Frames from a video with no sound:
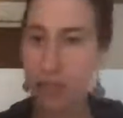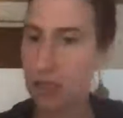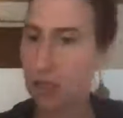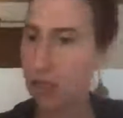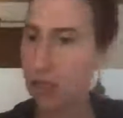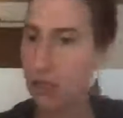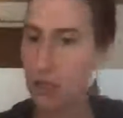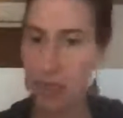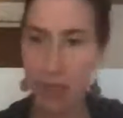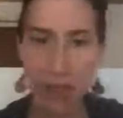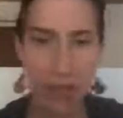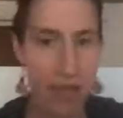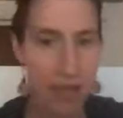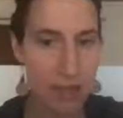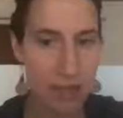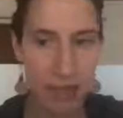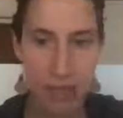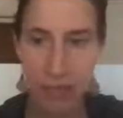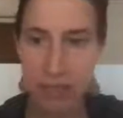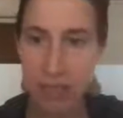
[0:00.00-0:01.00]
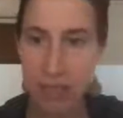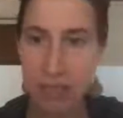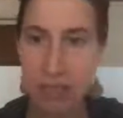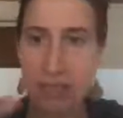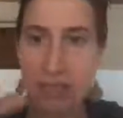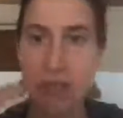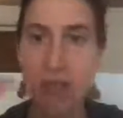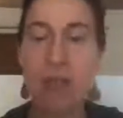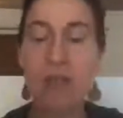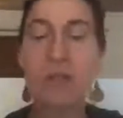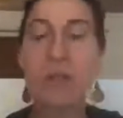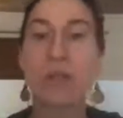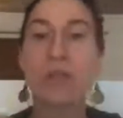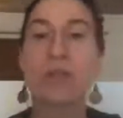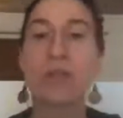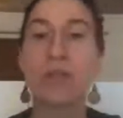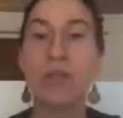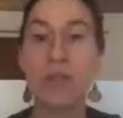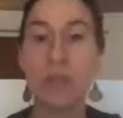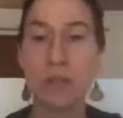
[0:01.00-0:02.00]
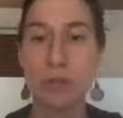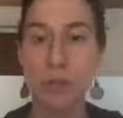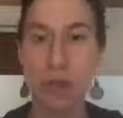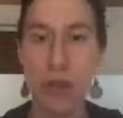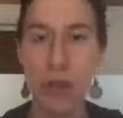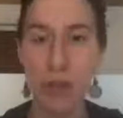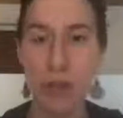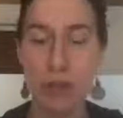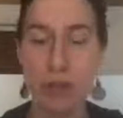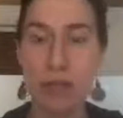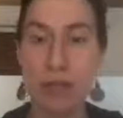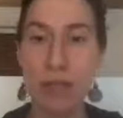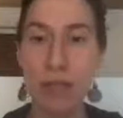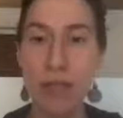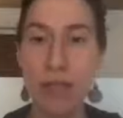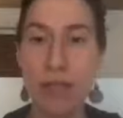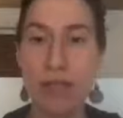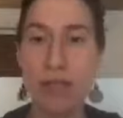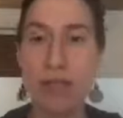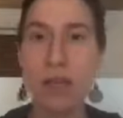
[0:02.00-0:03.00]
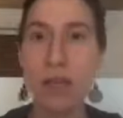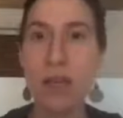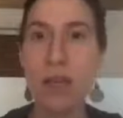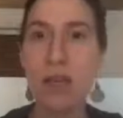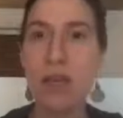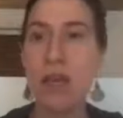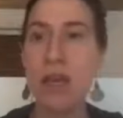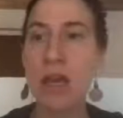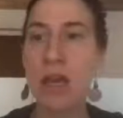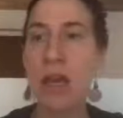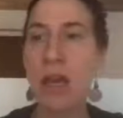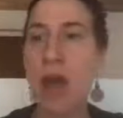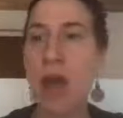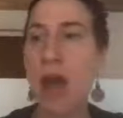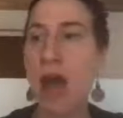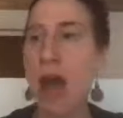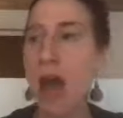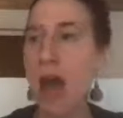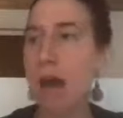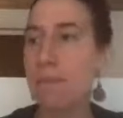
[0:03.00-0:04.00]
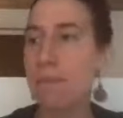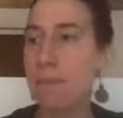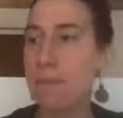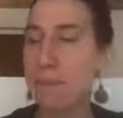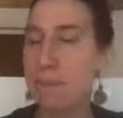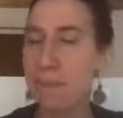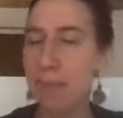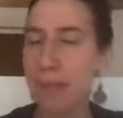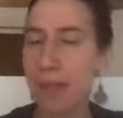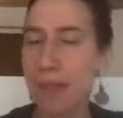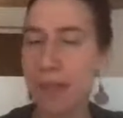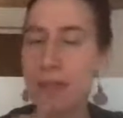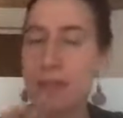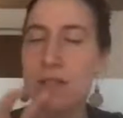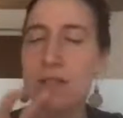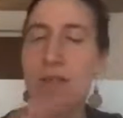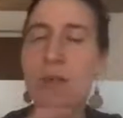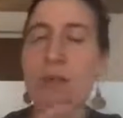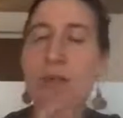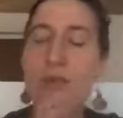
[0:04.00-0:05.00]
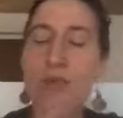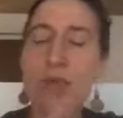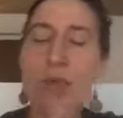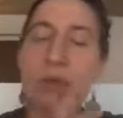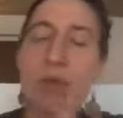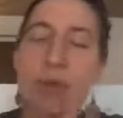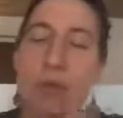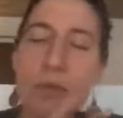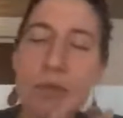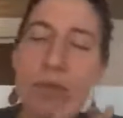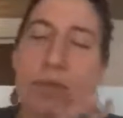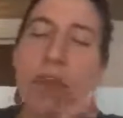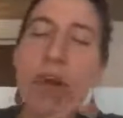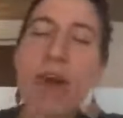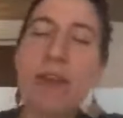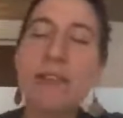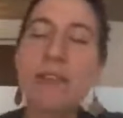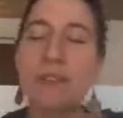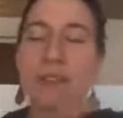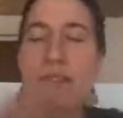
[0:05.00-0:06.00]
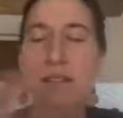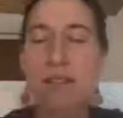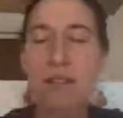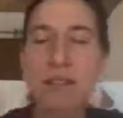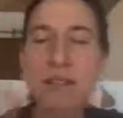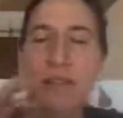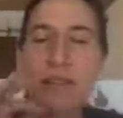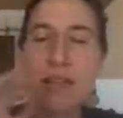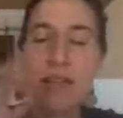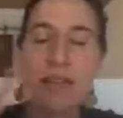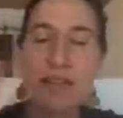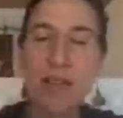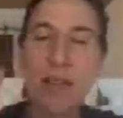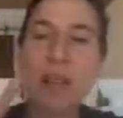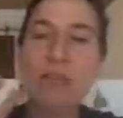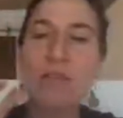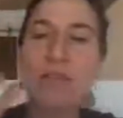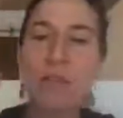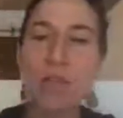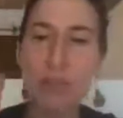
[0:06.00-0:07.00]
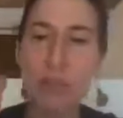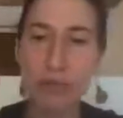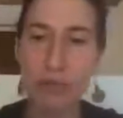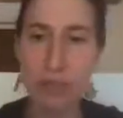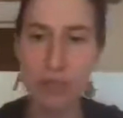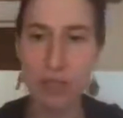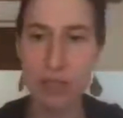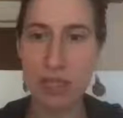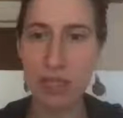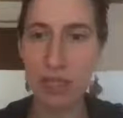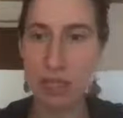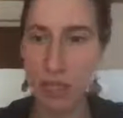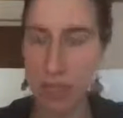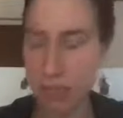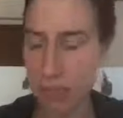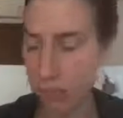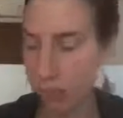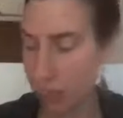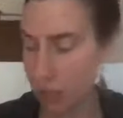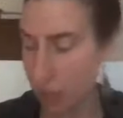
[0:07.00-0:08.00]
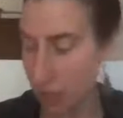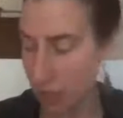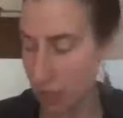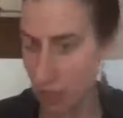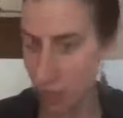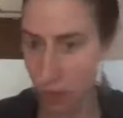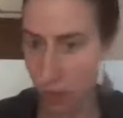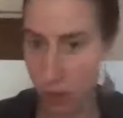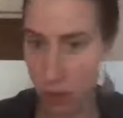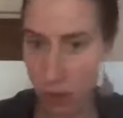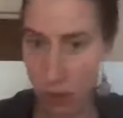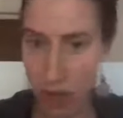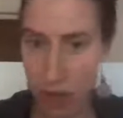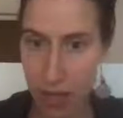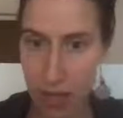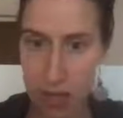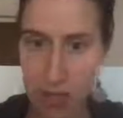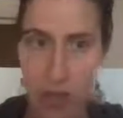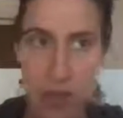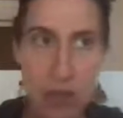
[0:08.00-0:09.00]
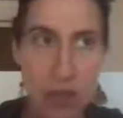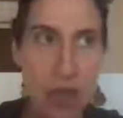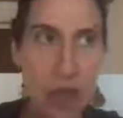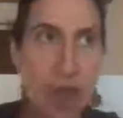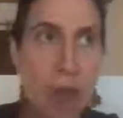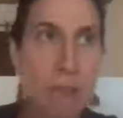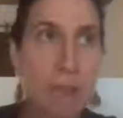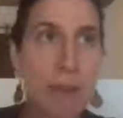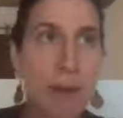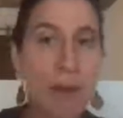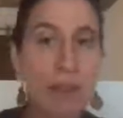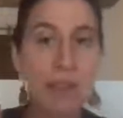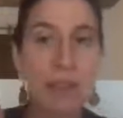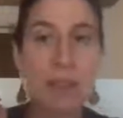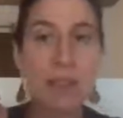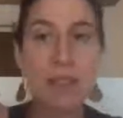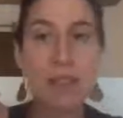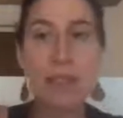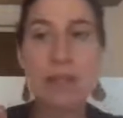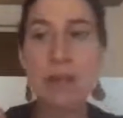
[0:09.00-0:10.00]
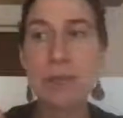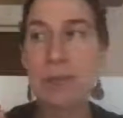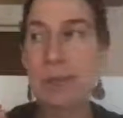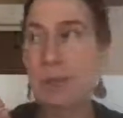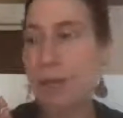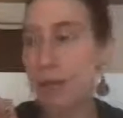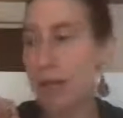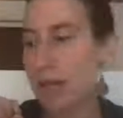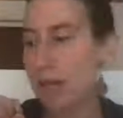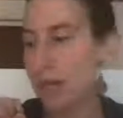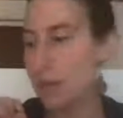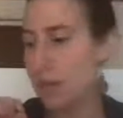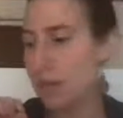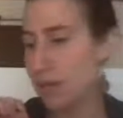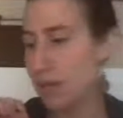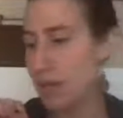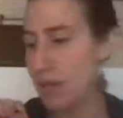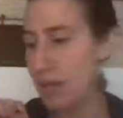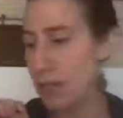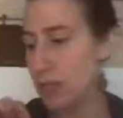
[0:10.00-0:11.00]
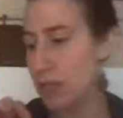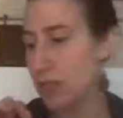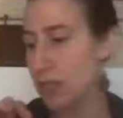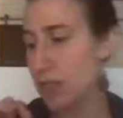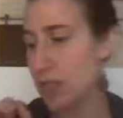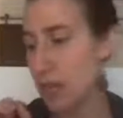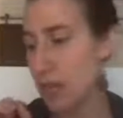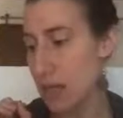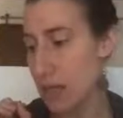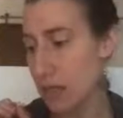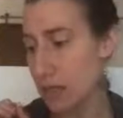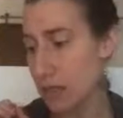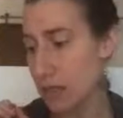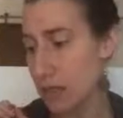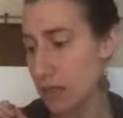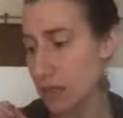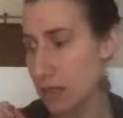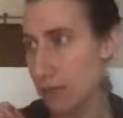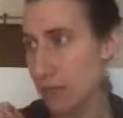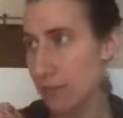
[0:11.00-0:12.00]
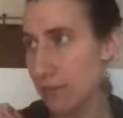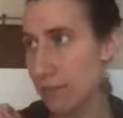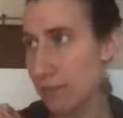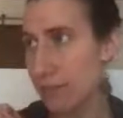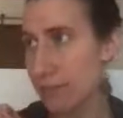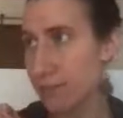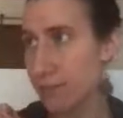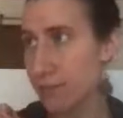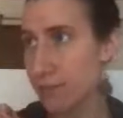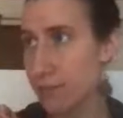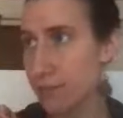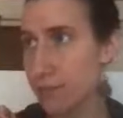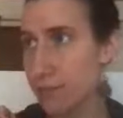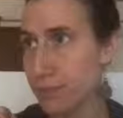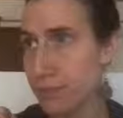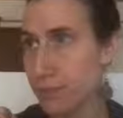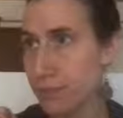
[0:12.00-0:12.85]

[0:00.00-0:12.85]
easily as I needed in order to do that, right? And so that's kind of a surface level explanation, okay? But the deeper explanation is